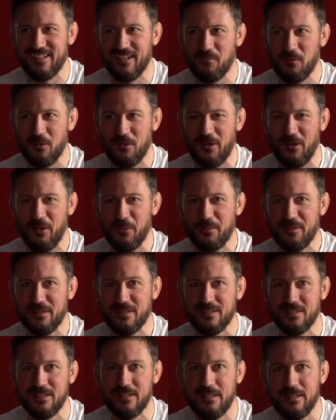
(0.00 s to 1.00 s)
that I'm looking up
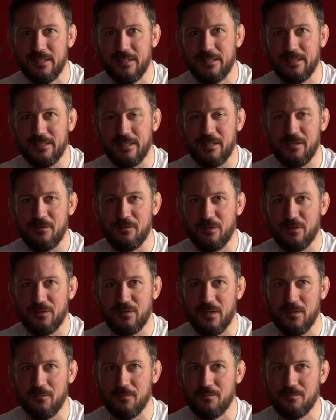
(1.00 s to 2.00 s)
to, that they
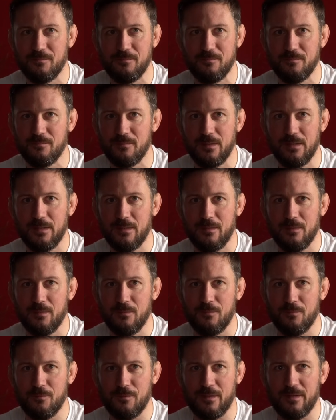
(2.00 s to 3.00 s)
just have
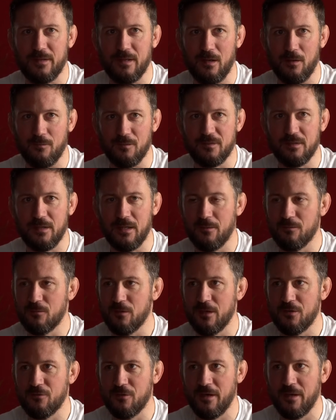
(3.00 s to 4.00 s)
obviously have
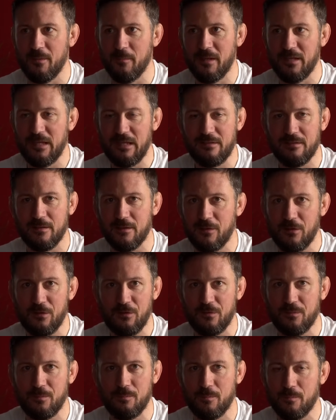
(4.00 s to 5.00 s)
great training methods, that they
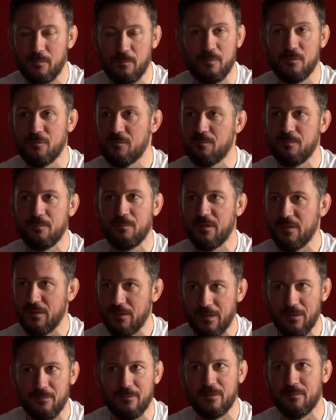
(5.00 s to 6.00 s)
just seem
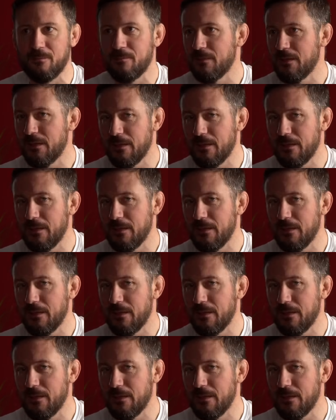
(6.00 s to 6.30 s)
to have a